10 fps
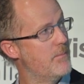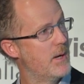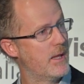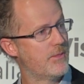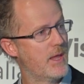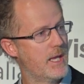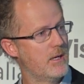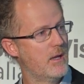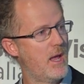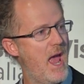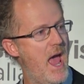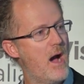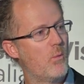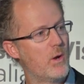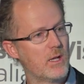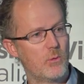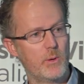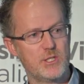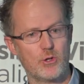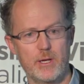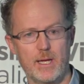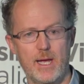But then how well are we doing